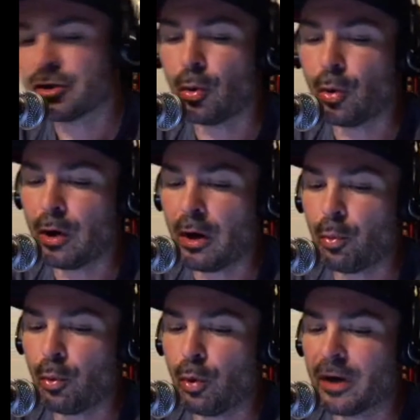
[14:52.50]
So, uh,
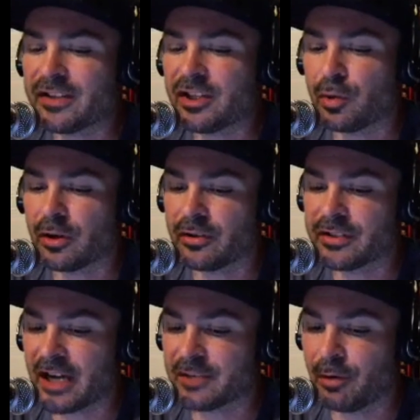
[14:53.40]
what has each one of those
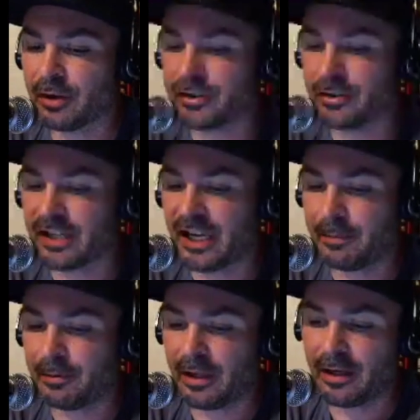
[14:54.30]
guys brought to your
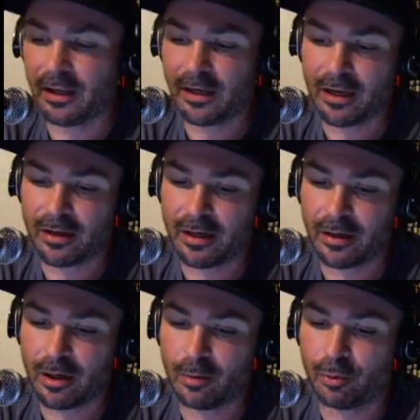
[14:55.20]
camp, and, and how,
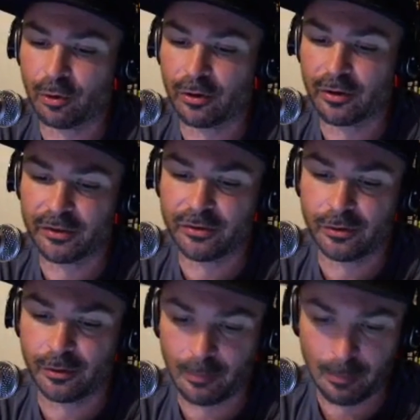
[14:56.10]
how important are they to you?